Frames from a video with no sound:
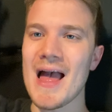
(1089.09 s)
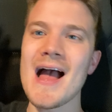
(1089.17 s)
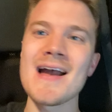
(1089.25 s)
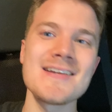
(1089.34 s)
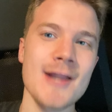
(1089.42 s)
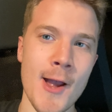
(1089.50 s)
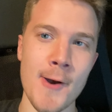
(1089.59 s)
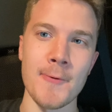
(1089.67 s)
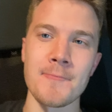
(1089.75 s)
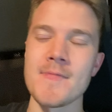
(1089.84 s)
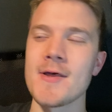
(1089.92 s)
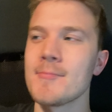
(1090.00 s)
I know
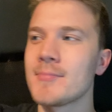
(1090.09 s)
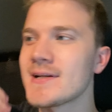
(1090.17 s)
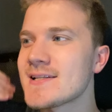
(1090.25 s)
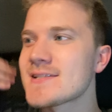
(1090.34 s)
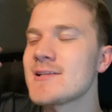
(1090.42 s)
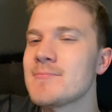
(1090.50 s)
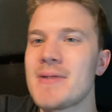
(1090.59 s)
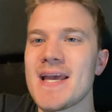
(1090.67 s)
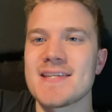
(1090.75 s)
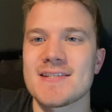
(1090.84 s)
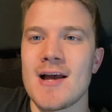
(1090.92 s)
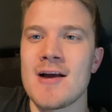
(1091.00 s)
but it's the
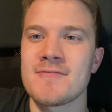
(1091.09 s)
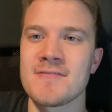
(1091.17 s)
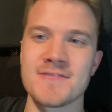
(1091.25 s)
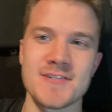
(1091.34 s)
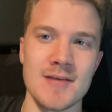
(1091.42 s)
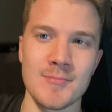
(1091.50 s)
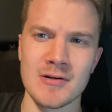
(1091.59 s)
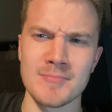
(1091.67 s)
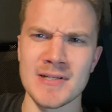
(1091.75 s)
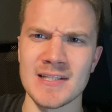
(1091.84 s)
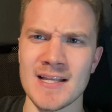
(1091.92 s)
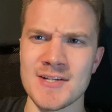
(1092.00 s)
based off of some
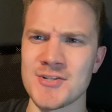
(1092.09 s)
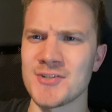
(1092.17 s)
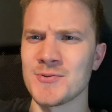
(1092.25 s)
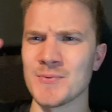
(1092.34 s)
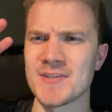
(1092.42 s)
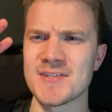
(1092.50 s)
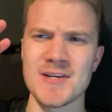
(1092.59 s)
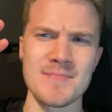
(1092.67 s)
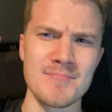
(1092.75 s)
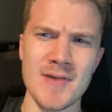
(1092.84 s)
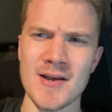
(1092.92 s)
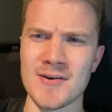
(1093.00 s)
urban legend with some
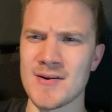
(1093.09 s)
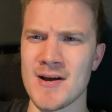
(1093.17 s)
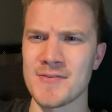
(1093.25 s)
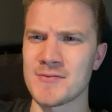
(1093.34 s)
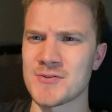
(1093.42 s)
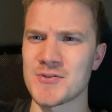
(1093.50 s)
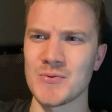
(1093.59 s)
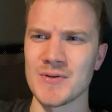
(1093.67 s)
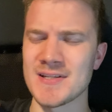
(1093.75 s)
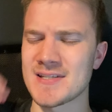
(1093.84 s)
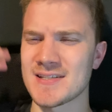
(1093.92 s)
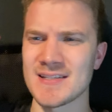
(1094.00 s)
modern author's
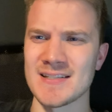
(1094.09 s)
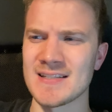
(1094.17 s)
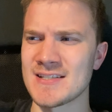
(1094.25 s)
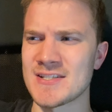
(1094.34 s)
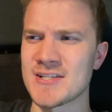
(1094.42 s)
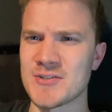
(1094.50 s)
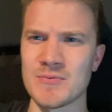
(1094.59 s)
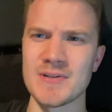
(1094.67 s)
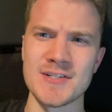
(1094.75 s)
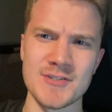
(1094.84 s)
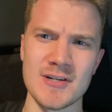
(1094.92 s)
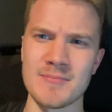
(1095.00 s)
twist and it just gets
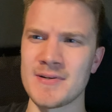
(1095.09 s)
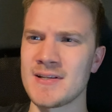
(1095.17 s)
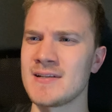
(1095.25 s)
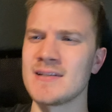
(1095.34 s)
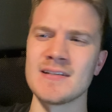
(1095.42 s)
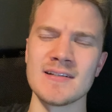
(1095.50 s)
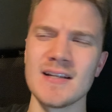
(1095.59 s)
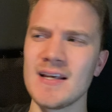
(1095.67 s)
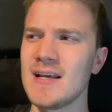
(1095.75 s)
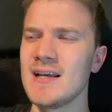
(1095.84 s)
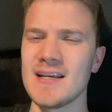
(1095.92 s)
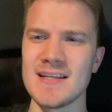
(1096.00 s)
reinterpreted and
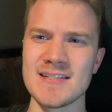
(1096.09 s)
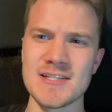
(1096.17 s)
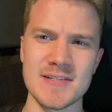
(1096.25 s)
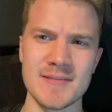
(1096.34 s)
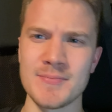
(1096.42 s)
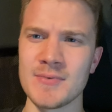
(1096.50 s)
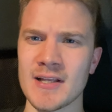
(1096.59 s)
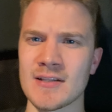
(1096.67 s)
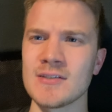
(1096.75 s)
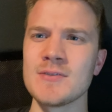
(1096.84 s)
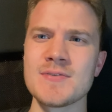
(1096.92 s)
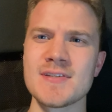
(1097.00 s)
it just like
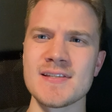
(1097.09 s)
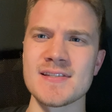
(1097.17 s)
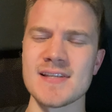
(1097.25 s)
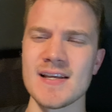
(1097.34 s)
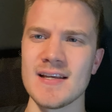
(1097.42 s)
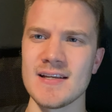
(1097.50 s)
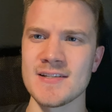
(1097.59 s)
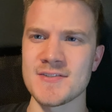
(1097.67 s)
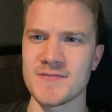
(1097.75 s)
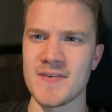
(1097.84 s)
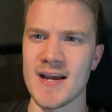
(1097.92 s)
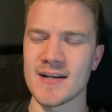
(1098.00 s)
loses its
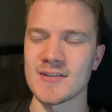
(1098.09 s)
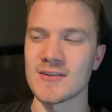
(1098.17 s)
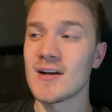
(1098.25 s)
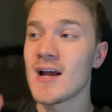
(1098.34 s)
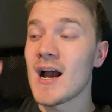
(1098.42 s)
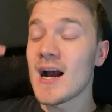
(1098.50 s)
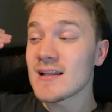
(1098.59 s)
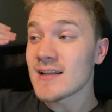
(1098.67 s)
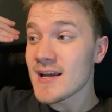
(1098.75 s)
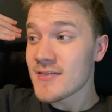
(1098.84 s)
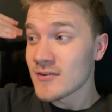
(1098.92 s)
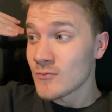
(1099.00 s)
factor. I
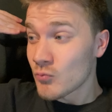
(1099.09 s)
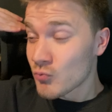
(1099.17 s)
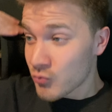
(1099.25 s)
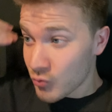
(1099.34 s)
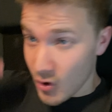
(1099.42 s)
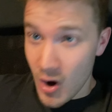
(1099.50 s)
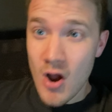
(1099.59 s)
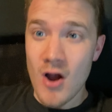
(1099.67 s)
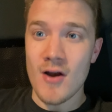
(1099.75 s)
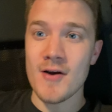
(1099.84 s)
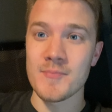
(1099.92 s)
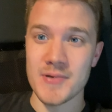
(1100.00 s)
like the
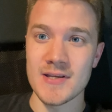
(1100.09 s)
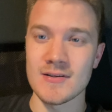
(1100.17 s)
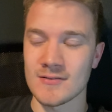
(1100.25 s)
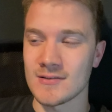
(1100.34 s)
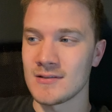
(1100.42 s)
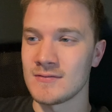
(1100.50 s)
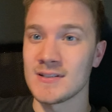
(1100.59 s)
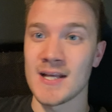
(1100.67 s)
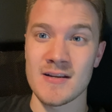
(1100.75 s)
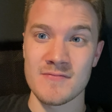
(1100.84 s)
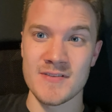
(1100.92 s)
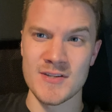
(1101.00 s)
raw appeal of a lot
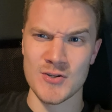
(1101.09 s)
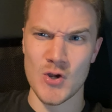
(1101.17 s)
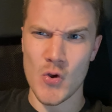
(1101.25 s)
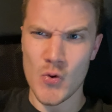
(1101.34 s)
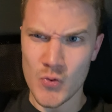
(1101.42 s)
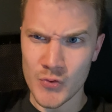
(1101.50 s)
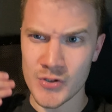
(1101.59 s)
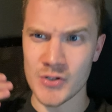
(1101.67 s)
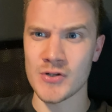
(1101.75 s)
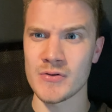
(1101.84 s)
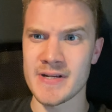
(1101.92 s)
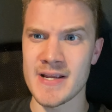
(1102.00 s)
of these older
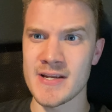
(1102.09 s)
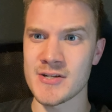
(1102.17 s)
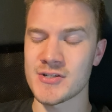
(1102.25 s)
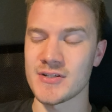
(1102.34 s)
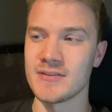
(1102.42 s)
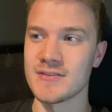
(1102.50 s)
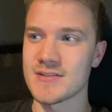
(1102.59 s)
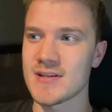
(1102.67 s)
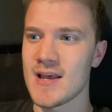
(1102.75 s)
creations